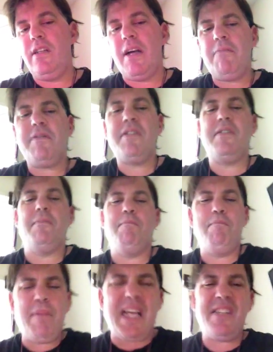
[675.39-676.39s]
That was the
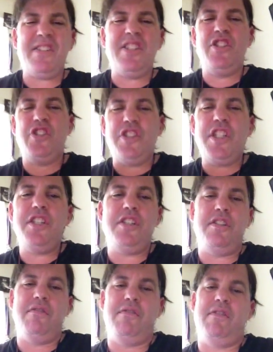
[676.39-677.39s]
best
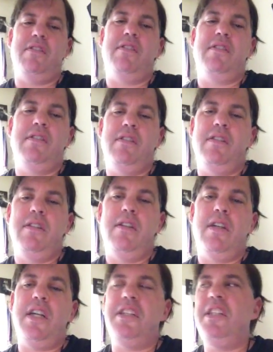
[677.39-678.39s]
decision.
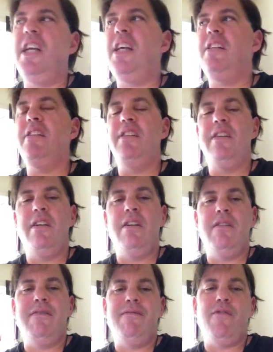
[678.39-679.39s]
And yet,
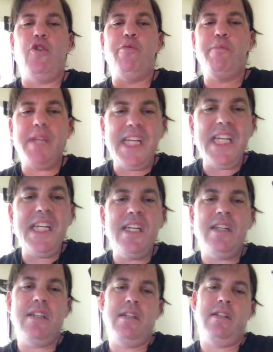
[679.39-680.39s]
for me,
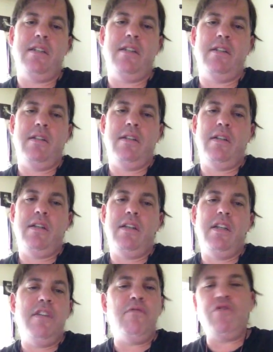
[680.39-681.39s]

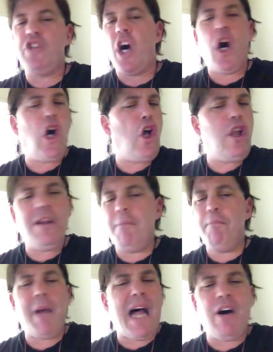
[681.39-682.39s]
it was all
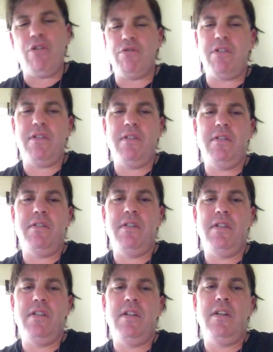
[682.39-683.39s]
about
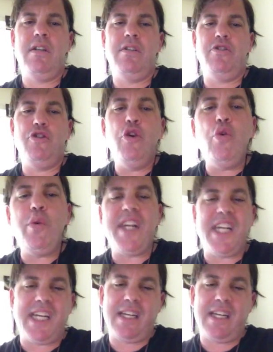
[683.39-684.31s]
doing.